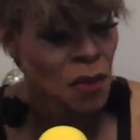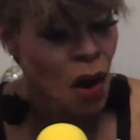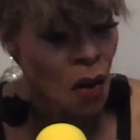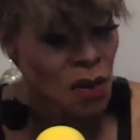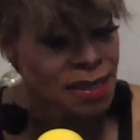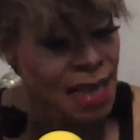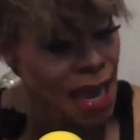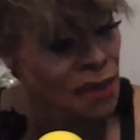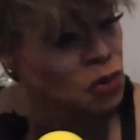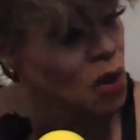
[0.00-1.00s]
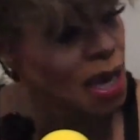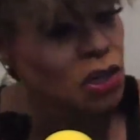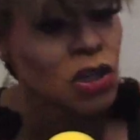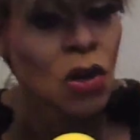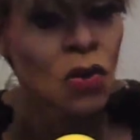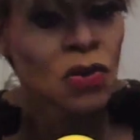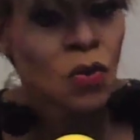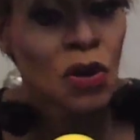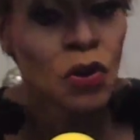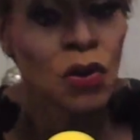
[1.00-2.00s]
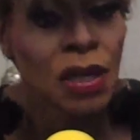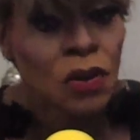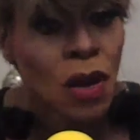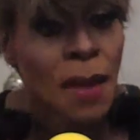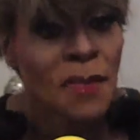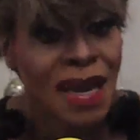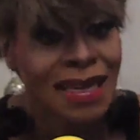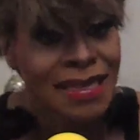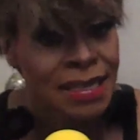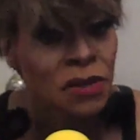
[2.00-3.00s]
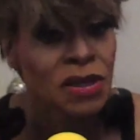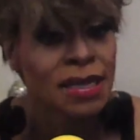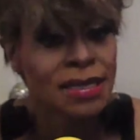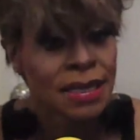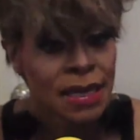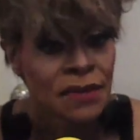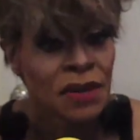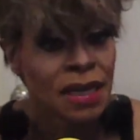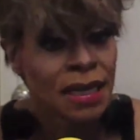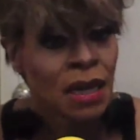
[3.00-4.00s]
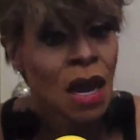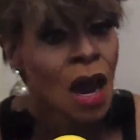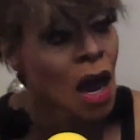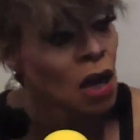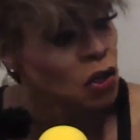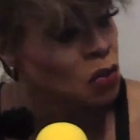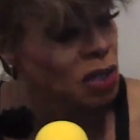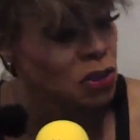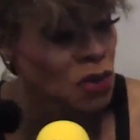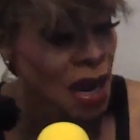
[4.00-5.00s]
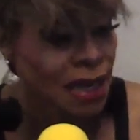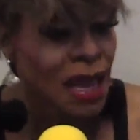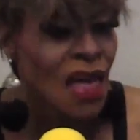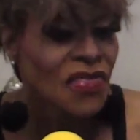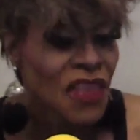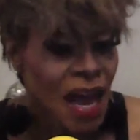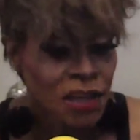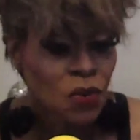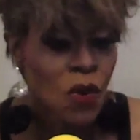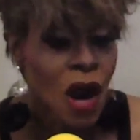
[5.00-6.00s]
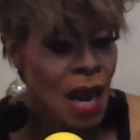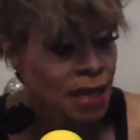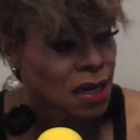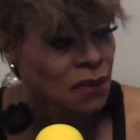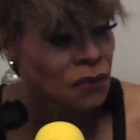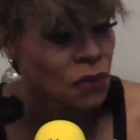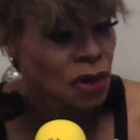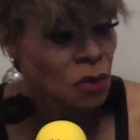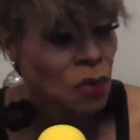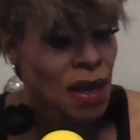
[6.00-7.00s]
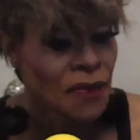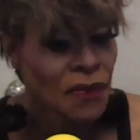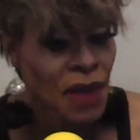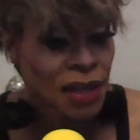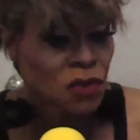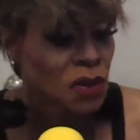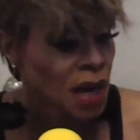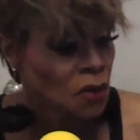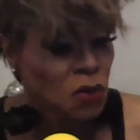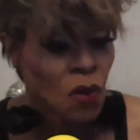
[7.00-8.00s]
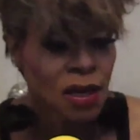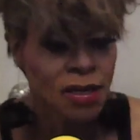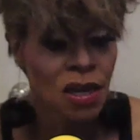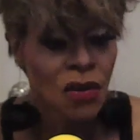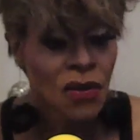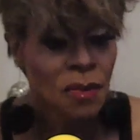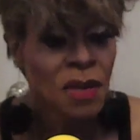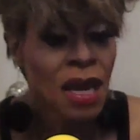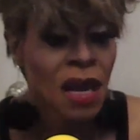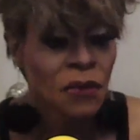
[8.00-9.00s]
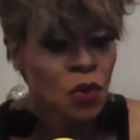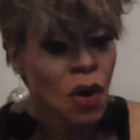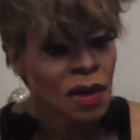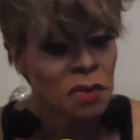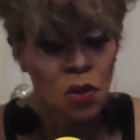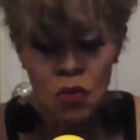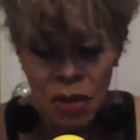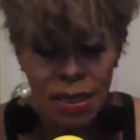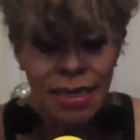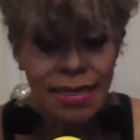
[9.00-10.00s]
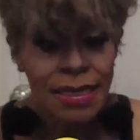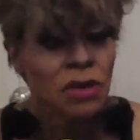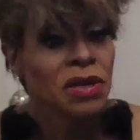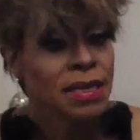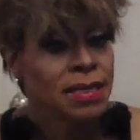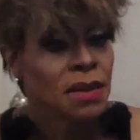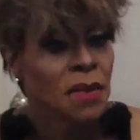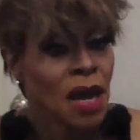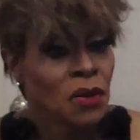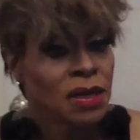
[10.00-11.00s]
always have drag shows where you could make a serious living on doing drag. That's where I come from, and that's what I would want to tell them. If you want to be really serious about